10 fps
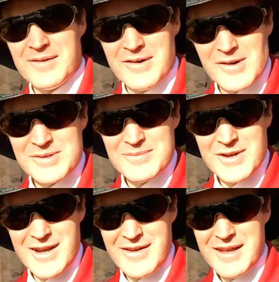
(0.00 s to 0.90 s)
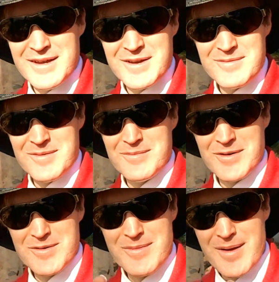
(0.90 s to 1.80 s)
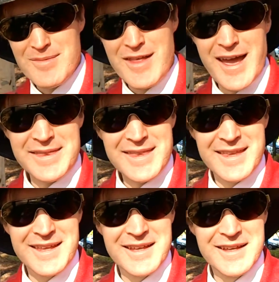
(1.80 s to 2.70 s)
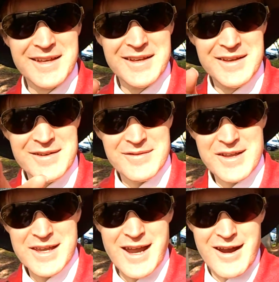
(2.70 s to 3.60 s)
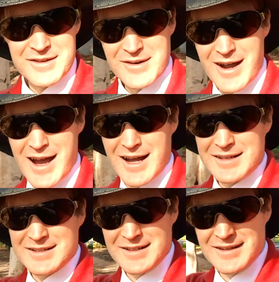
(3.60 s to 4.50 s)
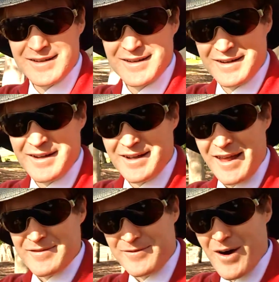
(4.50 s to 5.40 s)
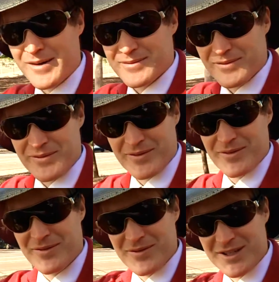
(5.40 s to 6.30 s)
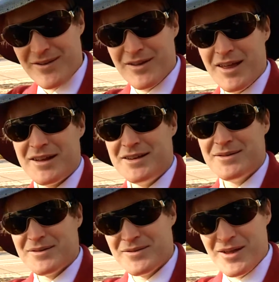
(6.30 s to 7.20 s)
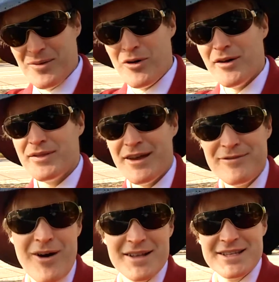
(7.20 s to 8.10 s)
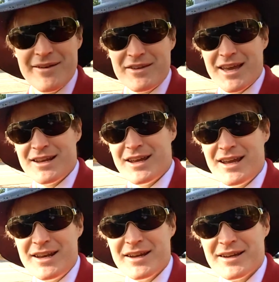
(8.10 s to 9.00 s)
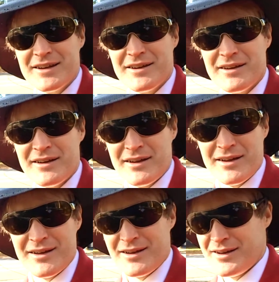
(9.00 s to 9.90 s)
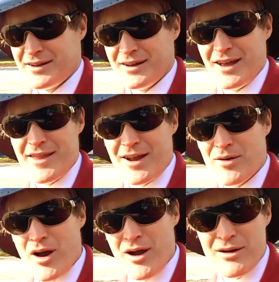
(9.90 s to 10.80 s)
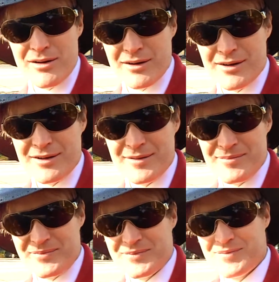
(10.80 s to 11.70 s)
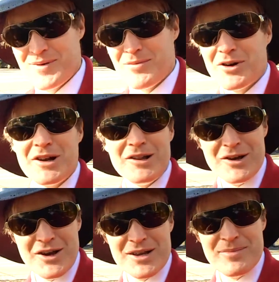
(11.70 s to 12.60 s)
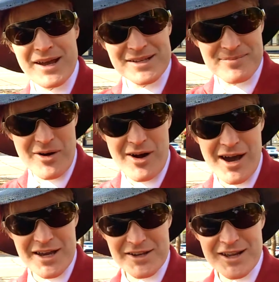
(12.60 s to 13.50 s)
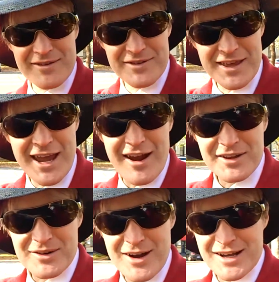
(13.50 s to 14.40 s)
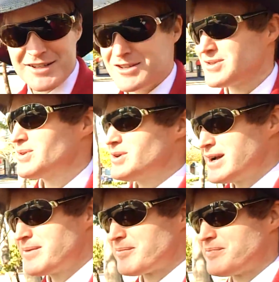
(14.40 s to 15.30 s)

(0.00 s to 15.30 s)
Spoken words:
awesome movie. Remember that for your character arcs. They fight something they want, they find something they need, and they grow. People are going to learn and be inspired. You're going to have the character arcs in your story.